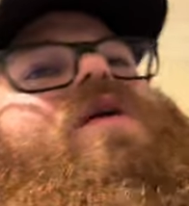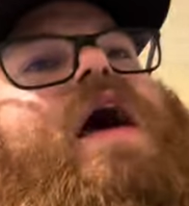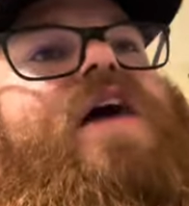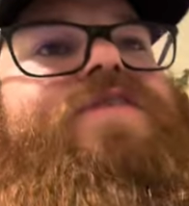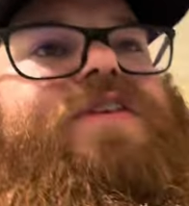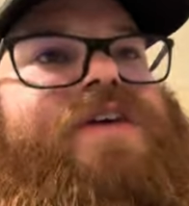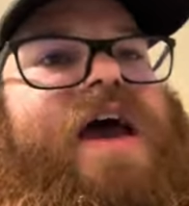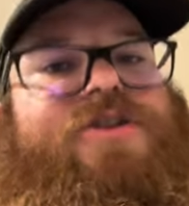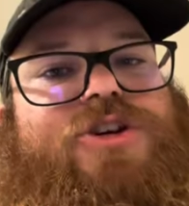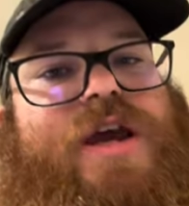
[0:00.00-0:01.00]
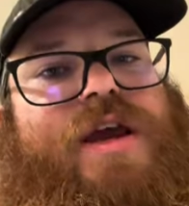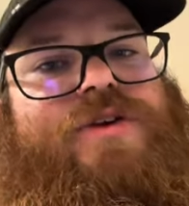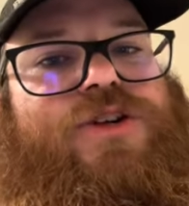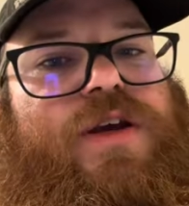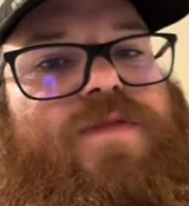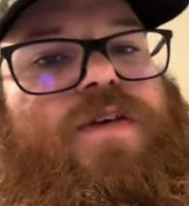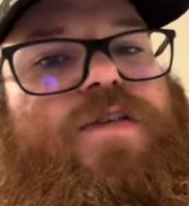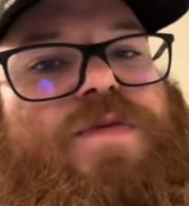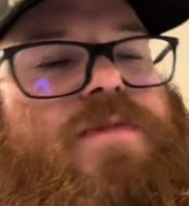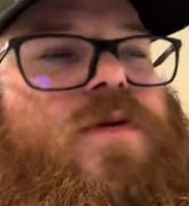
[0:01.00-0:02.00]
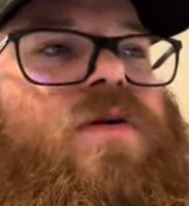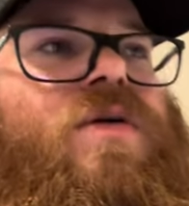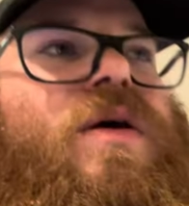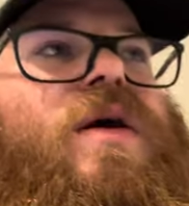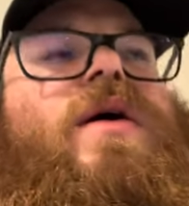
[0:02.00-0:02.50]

have exact change to give these people,